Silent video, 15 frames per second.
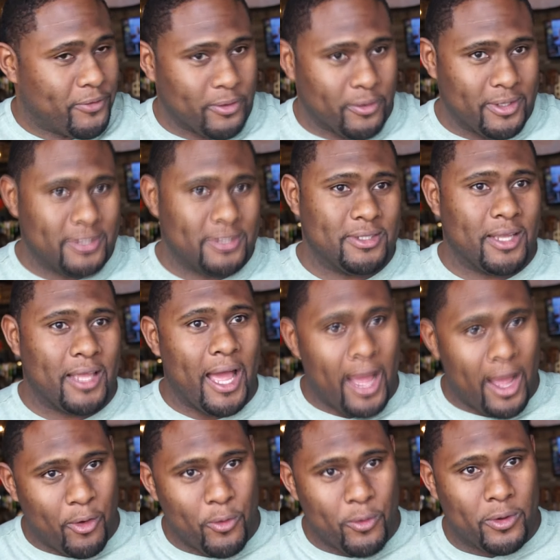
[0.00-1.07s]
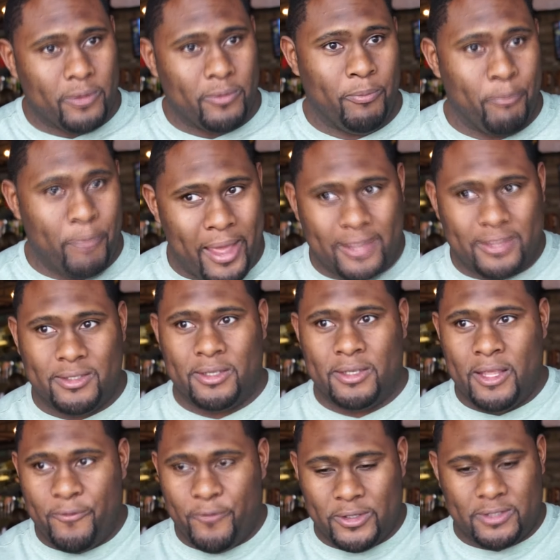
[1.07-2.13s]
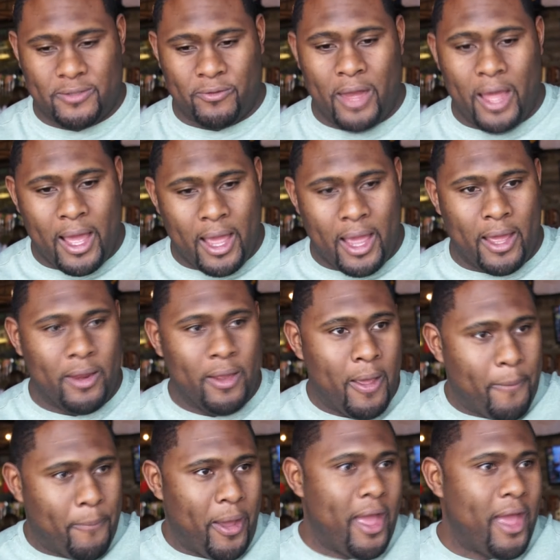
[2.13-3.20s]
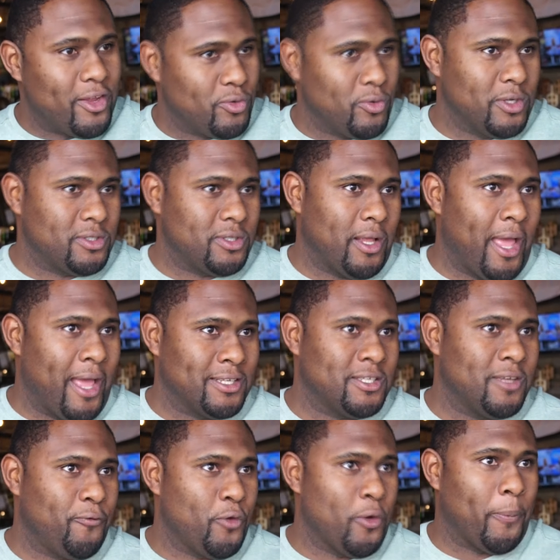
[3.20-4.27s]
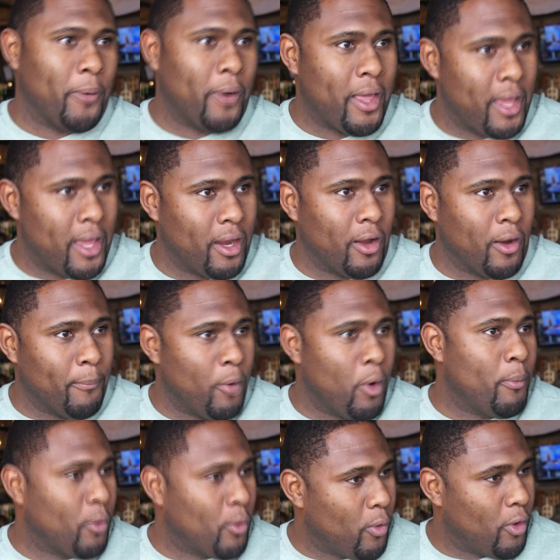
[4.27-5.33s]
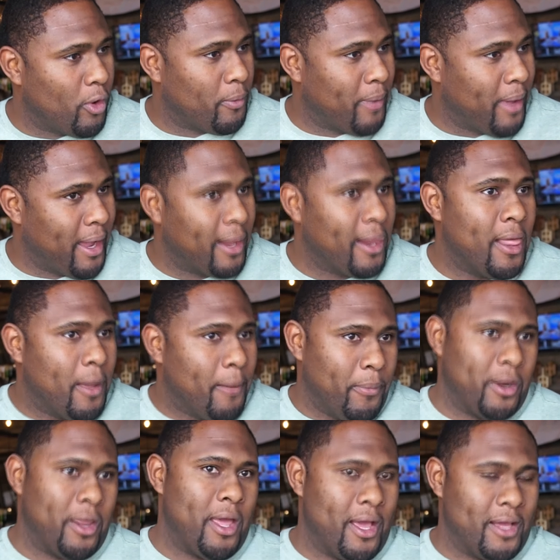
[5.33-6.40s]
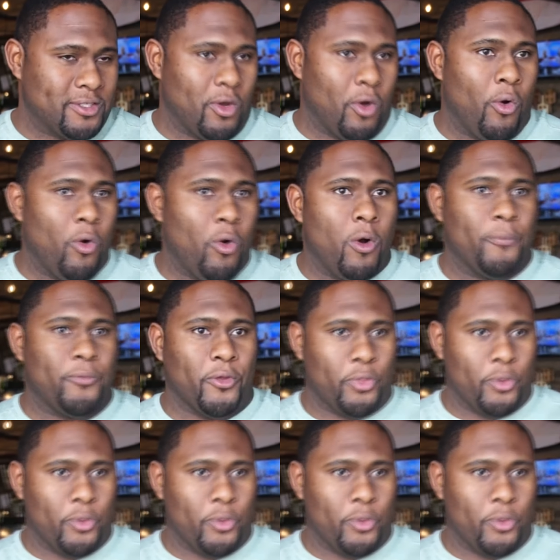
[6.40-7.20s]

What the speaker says: So this is a guy who makes a defensive line pass rush as if you're playing a mobile quarterback, but he has an arm to